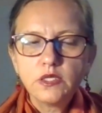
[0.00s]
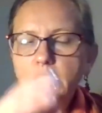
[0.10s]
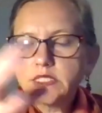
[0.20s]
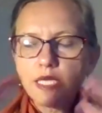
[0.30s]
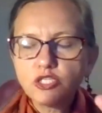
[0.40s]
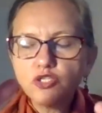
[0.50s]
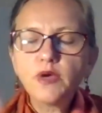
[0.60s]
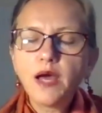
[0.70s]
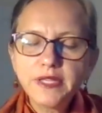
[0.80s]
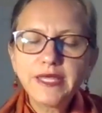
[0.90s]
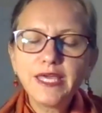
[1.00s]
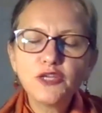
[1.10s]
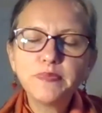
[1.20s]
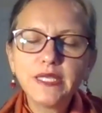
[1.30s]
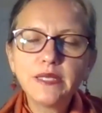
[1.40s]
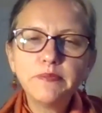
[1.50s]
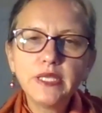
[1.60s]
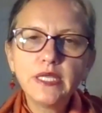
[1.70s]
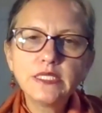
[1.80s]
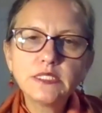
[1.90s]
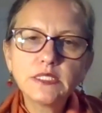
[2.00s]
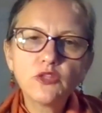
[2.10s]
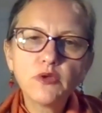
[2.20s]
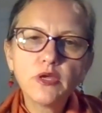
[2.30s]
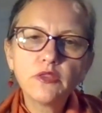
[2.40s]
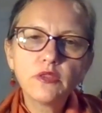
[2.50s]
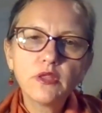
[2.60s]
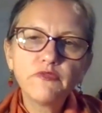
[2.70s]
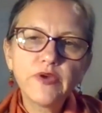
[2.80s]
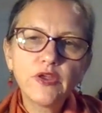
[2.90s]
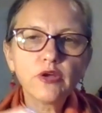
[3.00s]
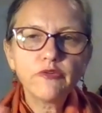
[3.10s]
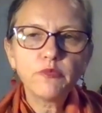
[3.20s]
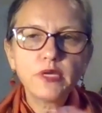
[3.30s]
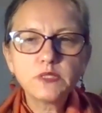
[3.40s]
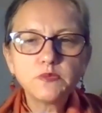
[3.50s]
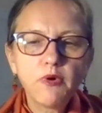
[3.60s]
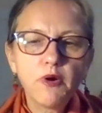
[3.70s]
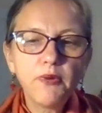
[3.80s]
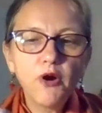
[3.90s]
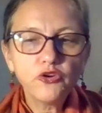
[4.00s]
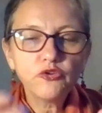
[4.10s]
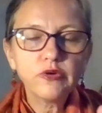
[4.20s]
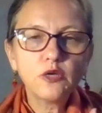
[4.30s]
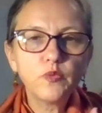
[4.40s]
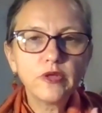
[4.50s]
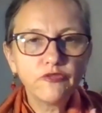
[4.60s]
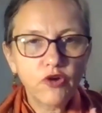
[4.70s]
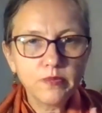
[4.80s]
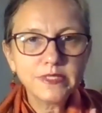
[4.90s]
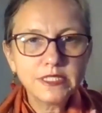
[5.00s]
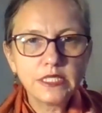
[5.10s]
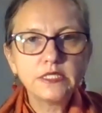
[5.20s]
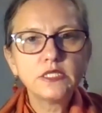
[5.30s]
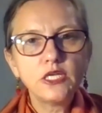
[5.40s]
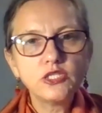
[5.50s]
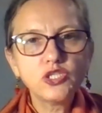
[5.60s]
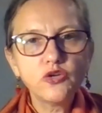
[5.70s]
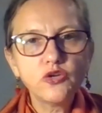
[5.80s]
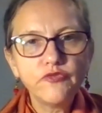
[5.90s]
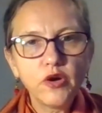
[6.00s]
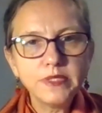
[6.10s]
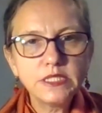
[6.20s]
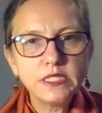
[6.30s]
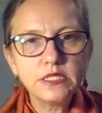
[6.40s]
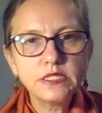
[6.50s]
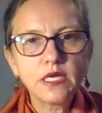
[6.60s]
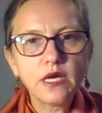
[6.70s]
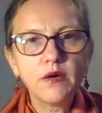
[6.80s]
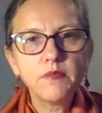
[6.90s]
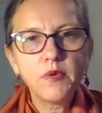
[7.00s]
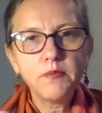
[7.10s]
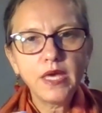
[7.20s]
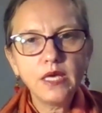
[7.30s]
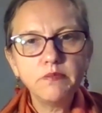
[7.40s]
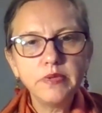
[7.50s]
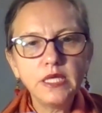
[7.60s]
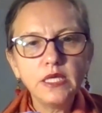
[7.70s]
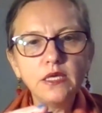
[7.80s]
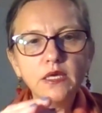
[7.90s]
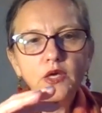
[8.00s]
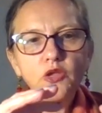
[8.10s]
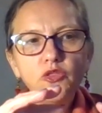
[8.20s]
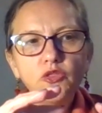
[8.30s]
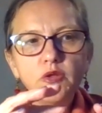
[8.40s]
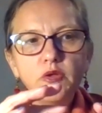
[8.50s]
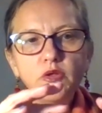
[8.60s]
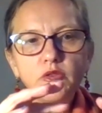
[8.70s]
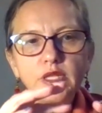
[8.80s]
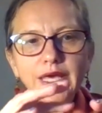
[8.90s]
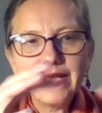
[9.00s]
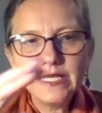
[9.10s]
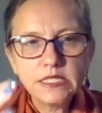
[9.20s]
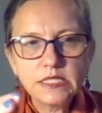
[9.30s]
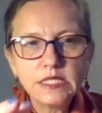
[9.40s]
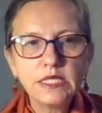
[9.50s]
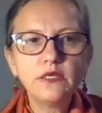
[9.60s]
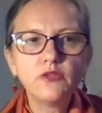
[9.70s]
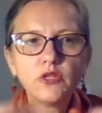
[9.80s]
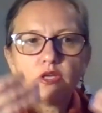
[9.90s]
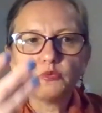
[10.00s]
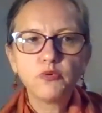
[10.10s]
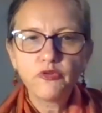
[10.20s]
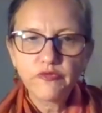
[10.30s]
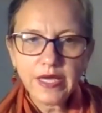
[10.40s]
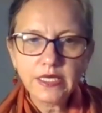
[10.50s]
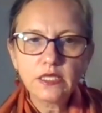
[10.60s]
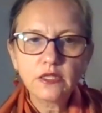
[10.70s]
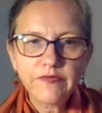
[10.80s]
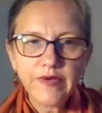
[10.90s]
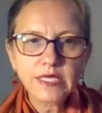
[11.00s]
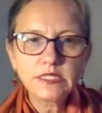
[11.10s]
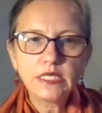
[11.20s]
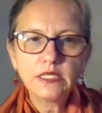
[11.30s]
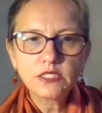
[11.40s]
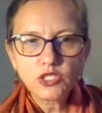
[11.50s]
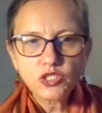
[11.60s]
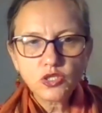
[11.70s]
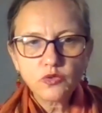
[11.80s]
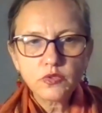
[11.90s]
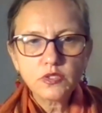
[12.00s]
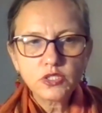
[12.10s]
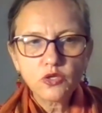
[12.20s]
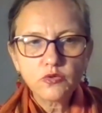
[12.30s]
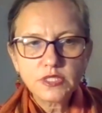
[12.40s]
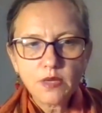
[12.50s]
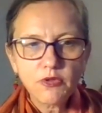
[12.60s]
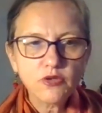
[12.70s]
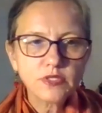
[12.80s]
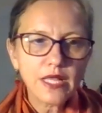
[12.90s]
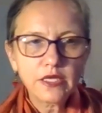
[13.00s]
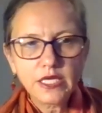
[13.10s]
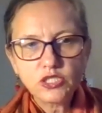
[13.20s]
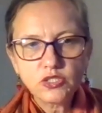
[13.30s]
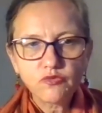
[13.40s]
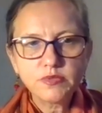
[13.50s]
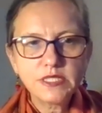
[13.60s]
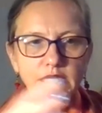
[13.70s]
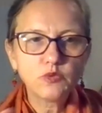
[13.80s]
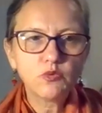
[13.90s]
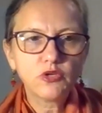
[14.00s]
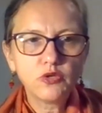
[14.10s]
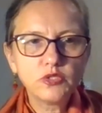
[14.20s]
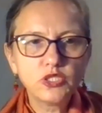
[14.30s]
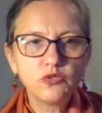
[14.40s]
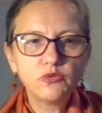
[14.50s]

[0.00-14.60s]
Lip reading: not to get too complicated, but is the federal government is partnering with pharmacies. And so pharmacies may be the entity that are providing the vaccines. And so some of those allocations from states will go